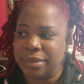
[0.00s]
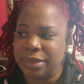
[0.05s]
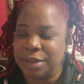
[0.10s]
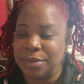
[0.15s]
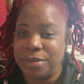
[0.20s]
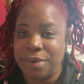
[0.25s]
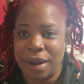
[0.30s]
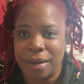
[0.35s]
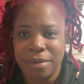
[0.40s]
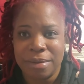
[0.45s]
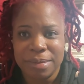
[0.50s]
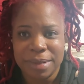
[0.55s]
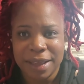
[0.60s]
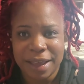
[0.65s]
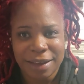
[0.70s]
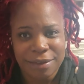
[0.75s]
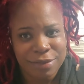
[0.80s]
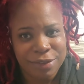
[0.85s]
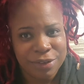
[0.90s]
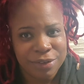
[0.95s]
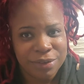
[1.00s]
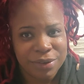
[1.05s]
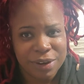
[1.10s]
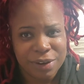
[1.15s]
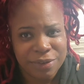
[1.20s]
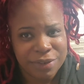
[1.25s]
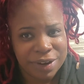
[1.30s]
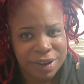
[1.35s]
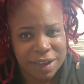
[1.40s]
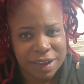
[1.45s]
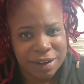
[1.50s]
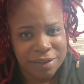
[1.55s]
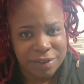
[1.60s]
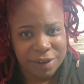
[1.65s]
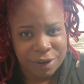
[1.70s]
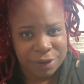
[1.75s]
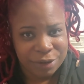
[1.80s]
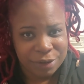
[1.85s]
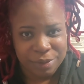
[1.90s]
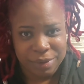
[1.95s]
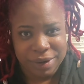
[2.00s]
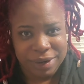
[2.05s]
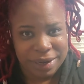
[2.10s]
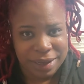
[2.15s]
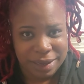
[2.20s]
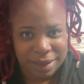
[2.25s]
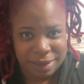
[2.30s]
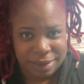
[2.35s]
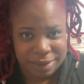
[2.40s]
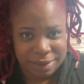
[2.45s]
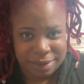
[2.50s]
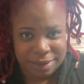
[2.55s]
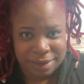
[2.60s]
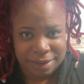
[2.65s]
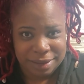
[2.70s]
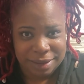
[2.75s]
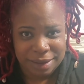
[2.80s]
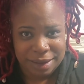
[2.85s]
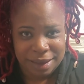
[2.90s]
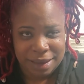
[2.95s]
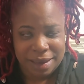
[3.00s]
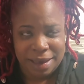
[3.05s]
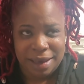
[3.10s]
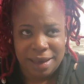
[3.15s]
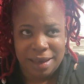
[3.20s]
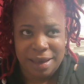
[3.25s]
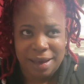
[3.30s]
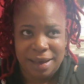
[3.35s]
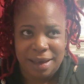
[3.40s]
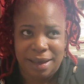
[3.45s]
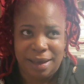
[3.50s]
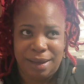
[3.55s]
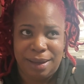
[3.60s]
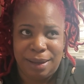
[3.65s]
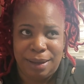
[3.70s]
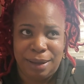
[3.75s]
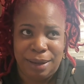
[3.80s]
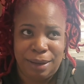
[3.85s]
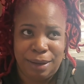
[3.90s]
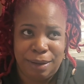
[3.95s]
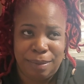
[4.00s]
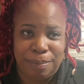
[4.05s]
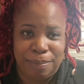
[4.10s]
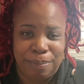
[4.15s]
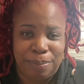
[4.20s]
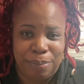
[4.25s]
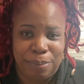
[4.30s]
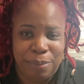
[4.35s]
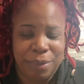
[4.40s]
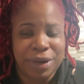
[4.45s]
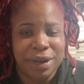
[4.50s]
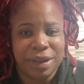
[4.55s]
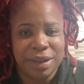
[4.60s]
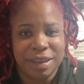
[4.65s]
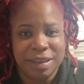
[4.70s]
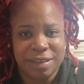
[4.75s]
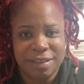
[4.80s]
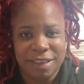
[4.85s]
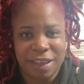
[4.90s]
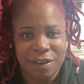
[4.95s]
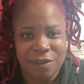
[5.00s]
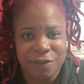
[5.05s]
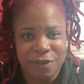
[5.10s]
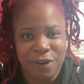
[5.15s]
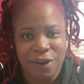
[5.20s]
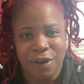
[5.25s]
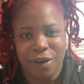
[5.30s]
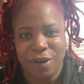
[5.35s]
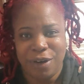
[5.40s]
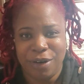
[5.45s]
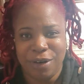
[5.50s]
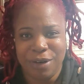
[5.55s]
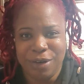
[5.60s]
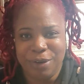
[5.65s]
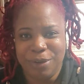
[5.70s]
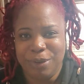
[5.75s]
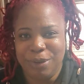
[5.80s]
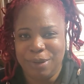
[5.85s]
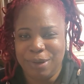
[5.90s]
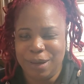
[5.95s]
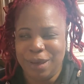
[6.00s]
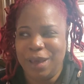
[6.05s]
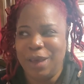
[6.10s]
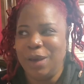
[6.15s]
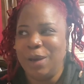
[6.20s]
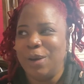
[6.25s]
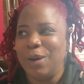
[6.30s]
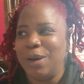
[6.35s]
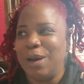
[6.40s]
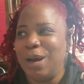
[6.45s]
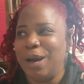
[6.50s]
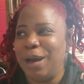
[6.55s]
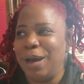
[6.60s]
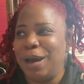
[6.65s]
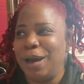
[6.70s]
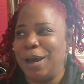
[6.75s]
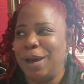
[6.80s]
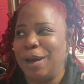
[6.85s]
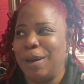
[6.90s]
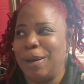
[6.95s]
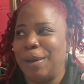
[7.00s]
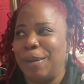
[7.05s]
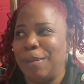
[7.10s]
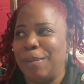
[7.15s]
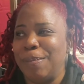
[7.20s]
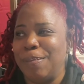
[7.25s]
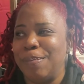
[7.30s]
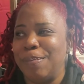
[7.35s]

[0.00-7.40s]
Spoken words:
probably have 2 different anniversary dates, but at least they fall around